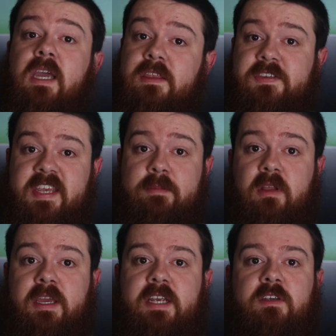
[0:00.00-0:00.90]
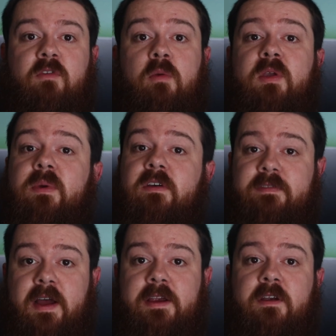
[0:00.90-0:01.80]
In the same light as a room
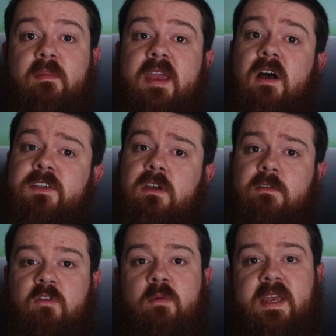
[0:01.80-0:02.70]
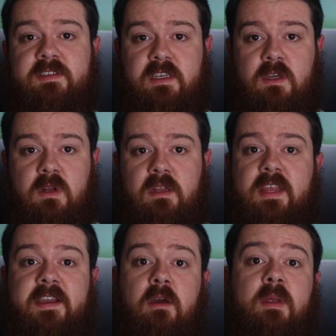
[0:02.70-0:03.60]
humidifier, it may also have a room AC unit
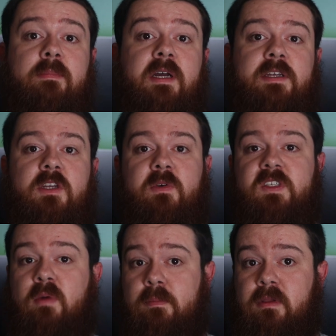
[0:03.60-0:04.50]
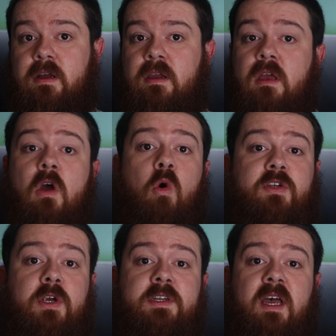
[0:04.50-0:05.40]
that could be plugged into a smart plug
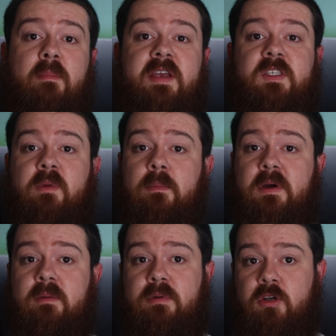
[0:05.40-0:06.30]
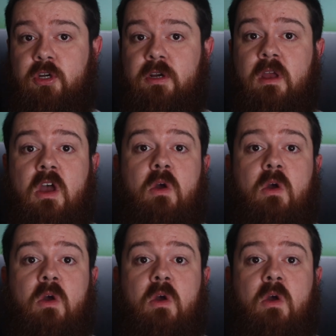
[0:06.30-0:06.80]
or turned on by a smart button pusher,